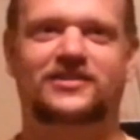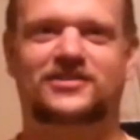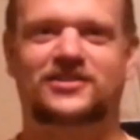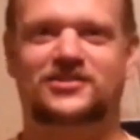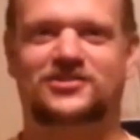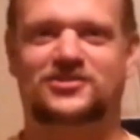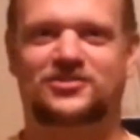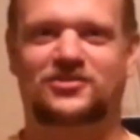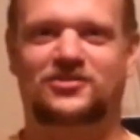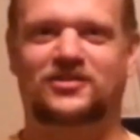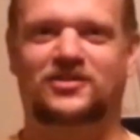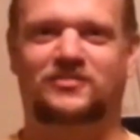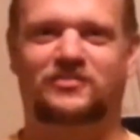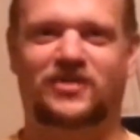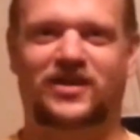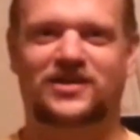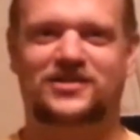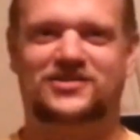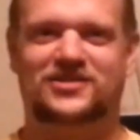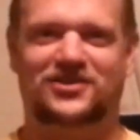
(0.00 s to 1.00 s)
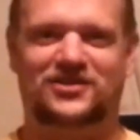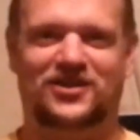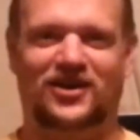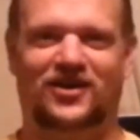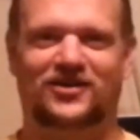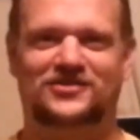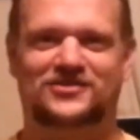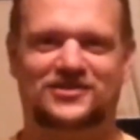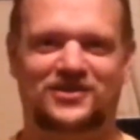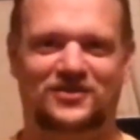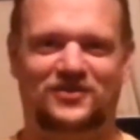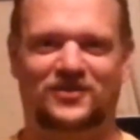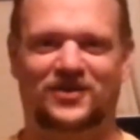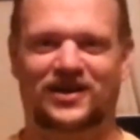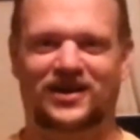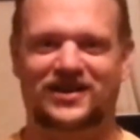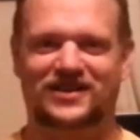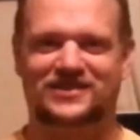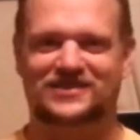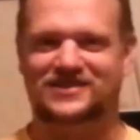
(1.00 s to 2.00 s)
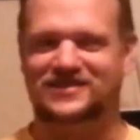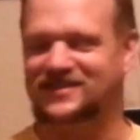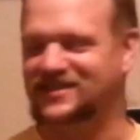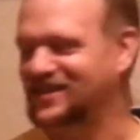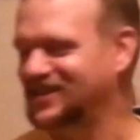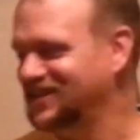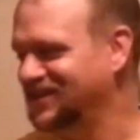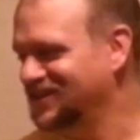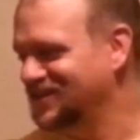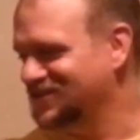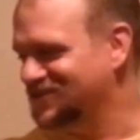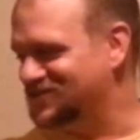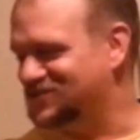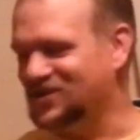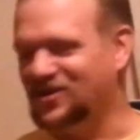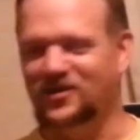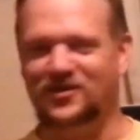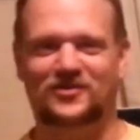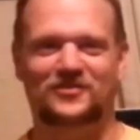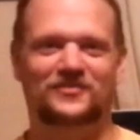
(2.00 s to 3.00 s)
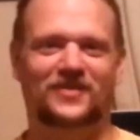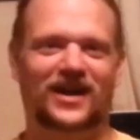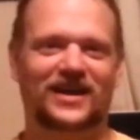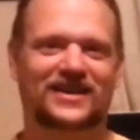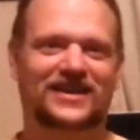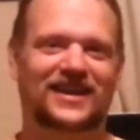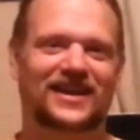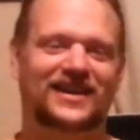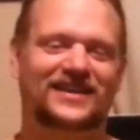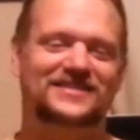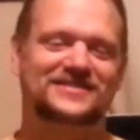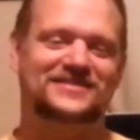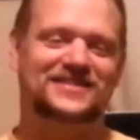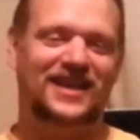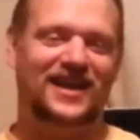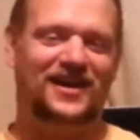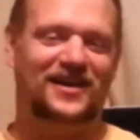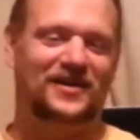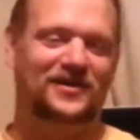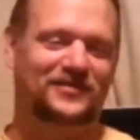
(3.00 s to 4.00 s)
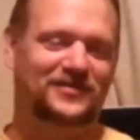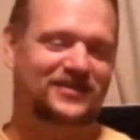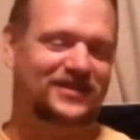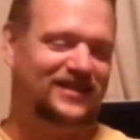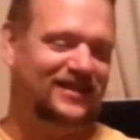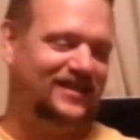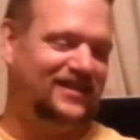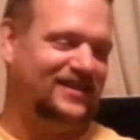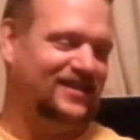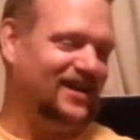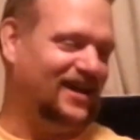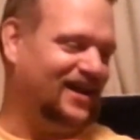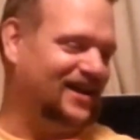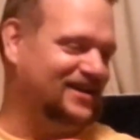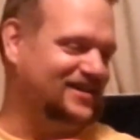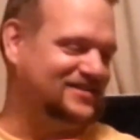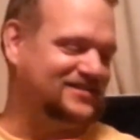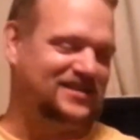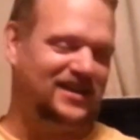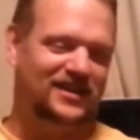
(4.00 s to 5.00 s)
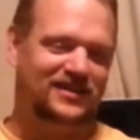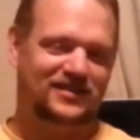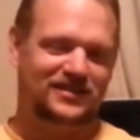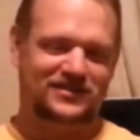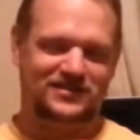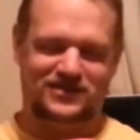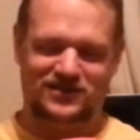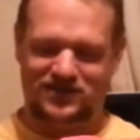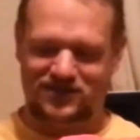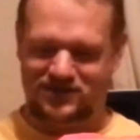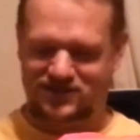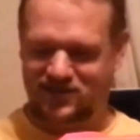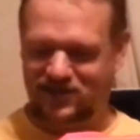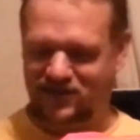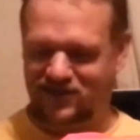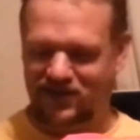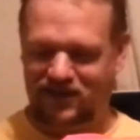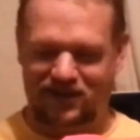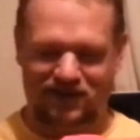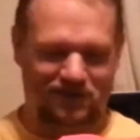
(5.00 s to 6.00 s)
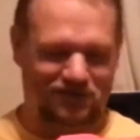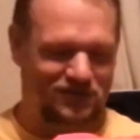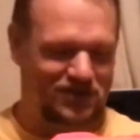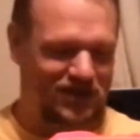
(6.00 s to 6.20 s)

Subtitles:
just shoot a bunch of darts at once? So my kids now say this is the gun of